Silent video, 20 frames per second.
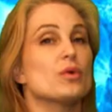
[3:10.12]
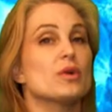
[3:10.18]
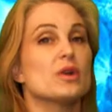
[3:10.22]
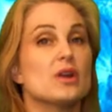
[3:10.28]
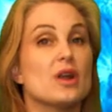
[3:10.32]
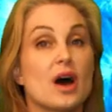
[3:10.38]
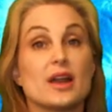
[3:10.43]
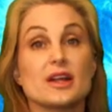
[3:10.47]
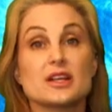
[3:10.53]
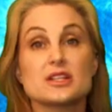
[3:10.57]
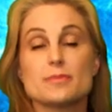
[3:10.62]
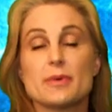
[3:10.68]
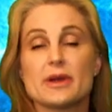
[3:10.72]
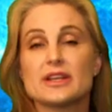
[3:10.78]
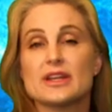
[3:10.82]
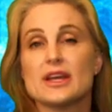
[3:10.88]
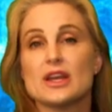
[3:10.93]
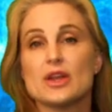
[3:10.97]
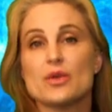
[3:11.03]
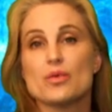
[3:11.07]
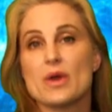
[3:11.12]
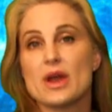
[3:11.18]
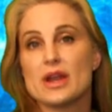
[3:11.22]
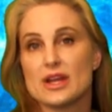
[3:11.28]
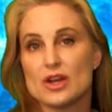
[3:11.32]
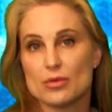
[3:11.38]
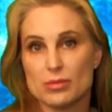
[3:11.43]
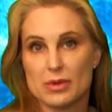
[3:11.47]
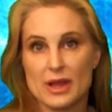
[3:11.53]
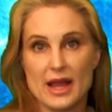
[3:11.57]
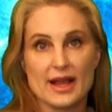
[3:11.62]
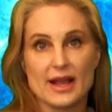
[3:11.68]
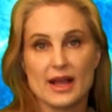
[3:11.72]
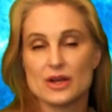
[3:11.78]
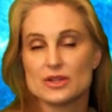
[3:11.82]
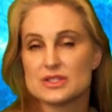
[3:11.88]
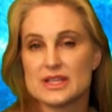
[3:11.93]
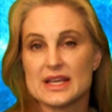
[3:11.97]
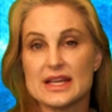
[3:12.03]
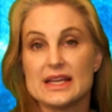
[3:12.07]
We're not expecting any radio
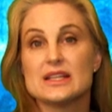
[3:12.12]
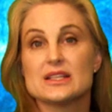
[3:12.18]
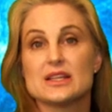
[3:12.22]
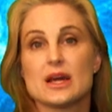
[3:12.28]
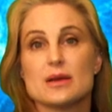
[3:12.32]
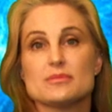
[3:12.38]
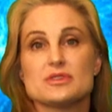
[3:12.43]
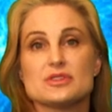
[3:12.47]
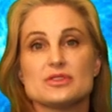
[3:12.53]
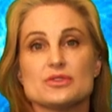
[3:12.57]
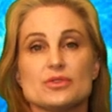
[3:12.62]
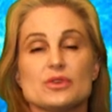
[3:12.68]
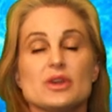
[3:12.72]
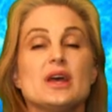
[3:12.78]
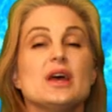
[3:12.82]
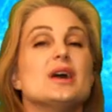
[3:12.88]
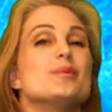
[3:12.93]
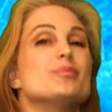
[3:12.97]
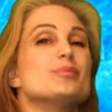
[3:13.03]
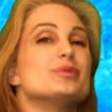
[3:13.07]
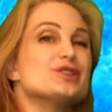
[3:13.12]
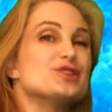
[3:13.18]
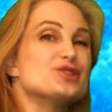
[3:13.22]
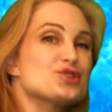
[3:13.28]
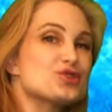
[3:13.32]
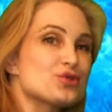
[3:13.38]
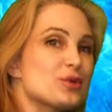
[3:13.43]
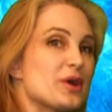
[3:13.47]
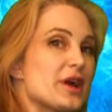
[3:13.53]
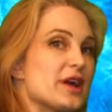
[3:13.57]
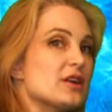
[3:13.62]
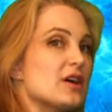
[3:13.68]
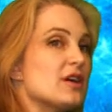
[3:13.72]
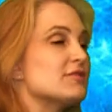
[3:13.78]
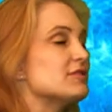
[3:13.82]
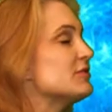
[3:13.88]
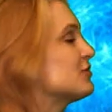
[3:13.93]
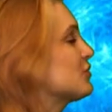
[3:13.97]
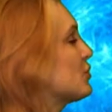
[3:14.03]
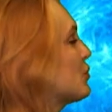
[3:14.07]
blackouts anytime soon, but the trade
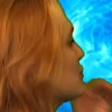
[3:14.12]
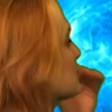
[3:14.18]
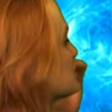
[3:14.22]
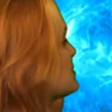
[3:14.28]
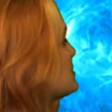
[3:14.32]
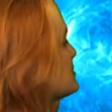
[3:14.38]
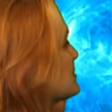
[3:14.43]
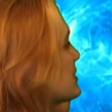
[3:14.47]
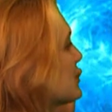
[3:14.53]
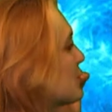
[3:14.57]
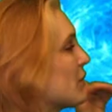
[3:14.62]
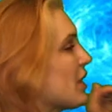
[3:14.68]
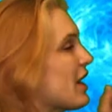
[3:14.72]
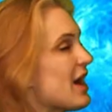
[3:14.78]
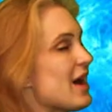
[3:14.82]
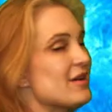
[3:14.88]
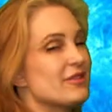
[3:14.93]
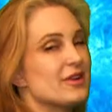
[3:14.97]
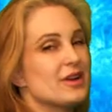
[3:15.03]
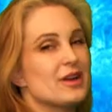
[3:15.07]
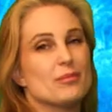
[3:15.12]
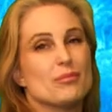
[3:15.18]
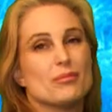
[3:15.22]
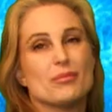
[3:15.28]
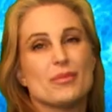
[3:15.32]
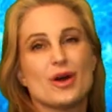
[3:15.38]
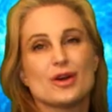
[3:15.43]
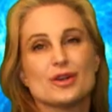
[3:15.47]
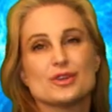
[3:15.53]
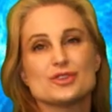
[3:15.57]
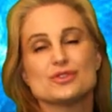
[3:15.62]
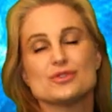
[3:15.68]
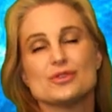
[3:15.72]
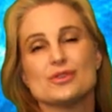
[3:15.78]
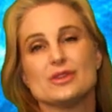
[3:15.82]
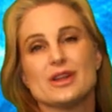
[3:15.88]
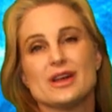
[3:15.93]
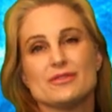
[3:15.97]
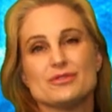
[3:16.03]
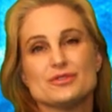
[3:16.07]
off, of course, is that we're having a
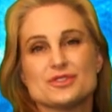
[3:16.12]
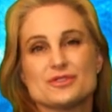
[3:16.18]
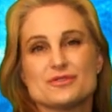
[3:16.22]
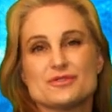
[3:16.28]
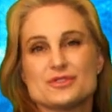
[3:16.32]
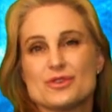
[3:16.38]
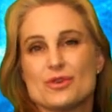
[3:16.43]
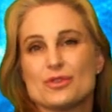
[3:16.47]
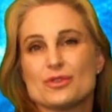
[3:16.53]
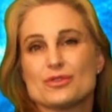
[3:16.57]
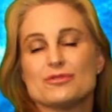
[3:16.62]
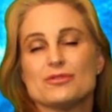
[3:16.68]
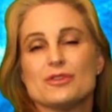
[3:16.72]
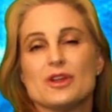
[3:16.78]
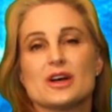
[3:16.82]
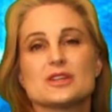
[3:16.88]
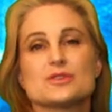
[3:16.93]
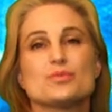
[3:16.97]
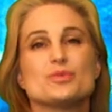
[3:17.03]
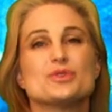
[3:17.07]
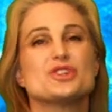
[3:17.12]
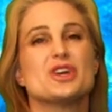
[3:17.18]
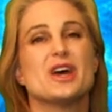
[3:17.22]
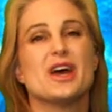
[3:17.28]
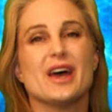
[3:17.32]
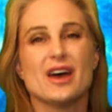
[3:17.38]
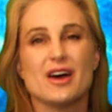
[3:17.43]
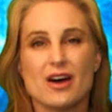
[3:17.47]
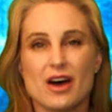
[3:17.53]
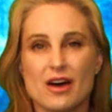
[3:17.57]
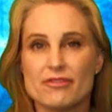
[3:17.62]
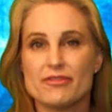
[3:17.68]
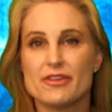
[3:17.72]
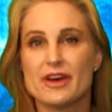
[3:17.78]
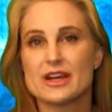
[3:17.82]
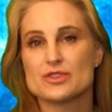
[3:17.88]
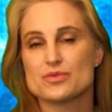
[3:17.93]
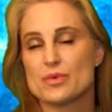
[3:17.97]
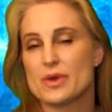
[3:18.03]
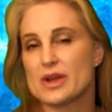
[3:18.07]
marginal levels of solar flux, which
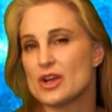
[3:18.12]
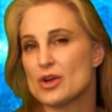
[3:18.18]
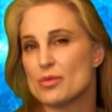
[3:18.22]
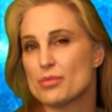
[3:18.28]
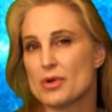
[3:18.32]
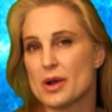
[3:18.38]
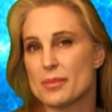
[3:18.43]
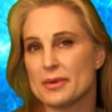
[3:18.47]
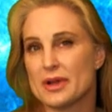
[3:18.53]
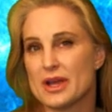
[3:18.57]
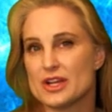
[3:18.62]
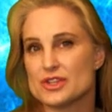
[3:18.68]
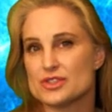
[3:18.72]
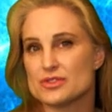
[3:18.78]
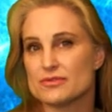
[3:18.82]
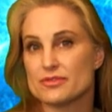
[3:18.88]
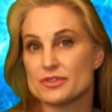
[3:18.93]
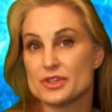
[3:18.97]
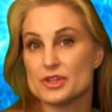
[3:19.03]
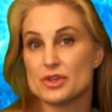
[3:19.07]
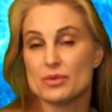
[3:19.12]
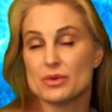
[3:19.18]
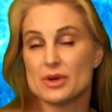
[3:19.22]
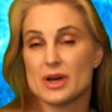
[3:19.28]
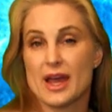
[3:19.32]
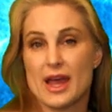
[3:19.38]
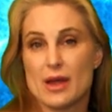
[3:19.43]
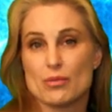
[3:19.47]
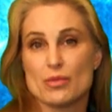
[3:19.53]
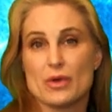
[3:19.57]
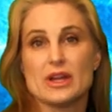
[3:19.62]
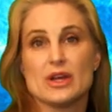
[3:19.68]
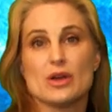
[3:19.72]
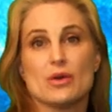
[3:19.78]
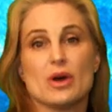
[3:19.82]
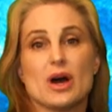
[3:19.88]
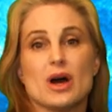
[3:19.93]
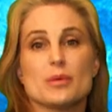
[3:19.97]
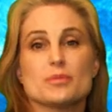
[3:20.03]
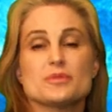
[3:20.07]
affects radio propagation for you uh, ham
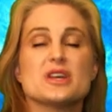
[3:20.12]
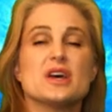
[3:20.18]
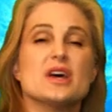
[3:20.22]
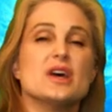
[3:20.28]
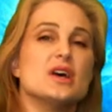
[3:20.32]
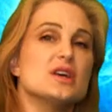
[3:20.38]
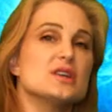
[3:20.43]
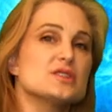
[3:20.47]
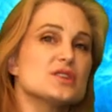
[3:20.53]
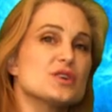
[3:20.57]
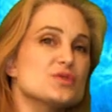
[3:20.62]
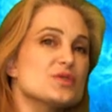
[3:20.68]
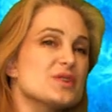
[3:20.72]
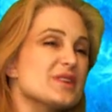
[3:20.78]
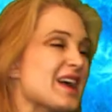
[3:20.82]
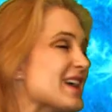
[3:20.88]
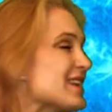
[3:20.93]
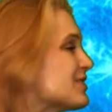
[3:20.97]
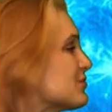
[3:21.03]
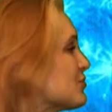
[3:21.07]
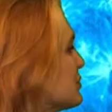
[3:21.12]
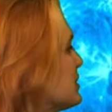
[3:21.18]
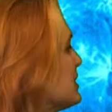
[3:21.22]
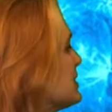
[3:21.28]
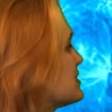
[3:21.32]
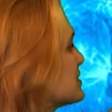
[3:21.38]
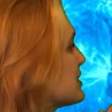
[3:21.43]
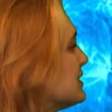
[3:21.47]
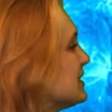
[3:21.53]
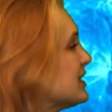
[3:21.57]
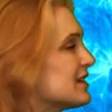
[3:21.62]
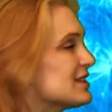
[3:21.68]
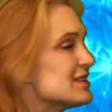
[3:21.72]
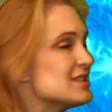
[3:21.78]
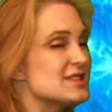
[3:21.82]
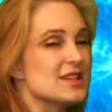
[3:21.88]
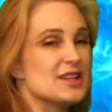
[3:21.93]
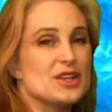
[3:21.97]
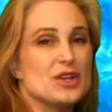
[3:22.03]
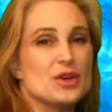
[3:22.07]
radio ops. So that trend is going to
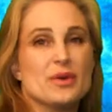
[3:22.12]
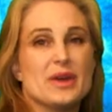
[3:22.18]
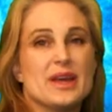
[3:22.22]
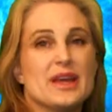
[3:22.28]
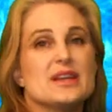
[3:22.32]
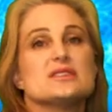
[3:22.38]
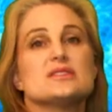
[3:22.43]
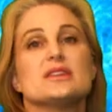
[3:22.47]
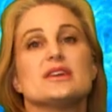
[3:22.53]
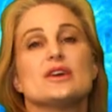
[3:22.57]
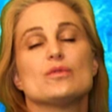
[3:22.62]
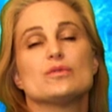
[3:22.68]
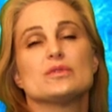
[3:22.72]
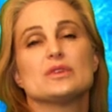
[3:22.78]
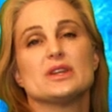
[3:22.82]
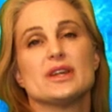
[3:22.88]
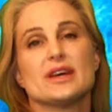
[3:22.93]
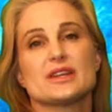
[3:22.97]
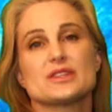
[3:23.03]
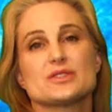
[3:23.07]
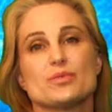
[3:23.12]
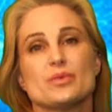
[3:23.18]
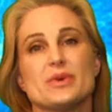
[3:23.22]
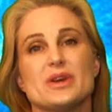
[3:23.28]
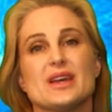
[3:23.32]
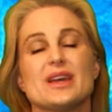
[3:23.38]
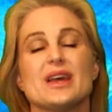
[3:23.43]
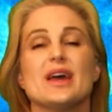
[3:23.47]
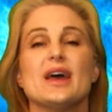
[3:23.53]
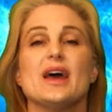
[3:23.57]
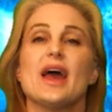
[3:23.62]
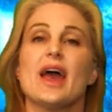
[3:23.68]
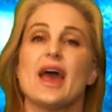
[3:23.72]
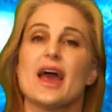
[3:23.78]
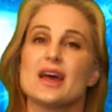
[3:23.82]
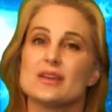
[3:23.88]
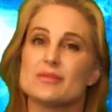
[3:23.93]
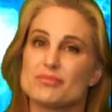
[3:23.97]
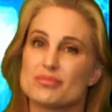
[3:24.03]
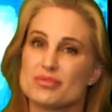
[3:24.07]
continue continue easily over the next week
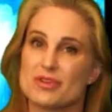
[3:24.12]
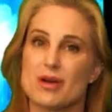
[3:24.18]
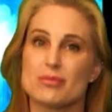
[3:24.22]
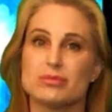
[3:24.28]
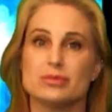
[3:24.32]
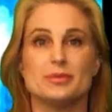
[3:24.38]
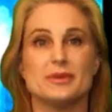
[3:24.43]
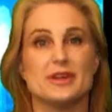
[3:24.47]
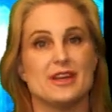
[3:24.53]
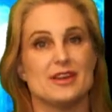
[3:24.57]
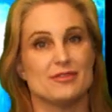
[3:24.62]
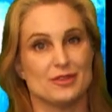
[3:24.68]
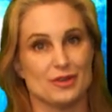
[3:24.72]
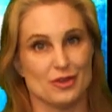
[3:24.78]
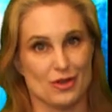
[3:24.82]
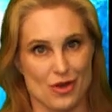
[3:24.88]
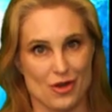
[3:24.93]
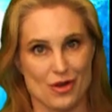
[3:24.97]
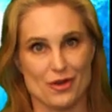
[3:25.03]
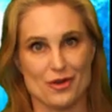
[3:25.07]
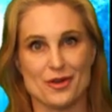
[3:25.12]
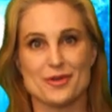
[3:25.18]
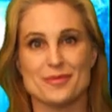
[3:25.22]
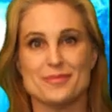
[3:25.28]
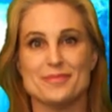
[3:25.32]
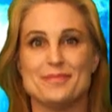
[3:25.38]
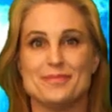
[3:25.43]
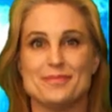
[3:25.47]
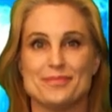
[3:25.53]
and probably even longer.